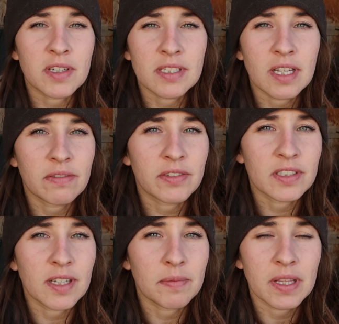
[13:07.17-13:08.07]
yourself for
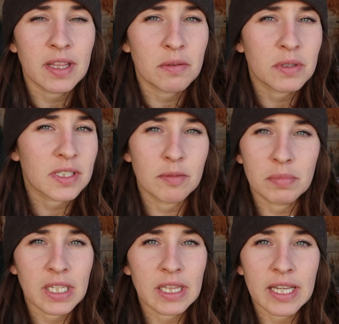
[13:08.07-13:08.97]
something that was
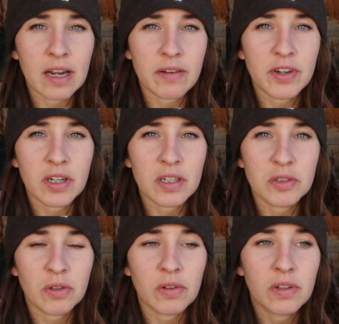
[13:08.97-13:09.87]
completely out of your
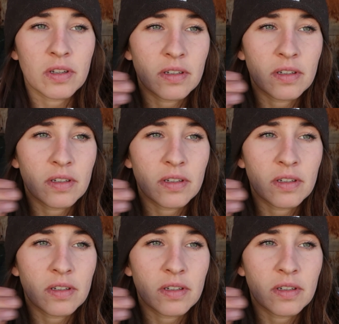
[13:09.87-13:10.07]
control.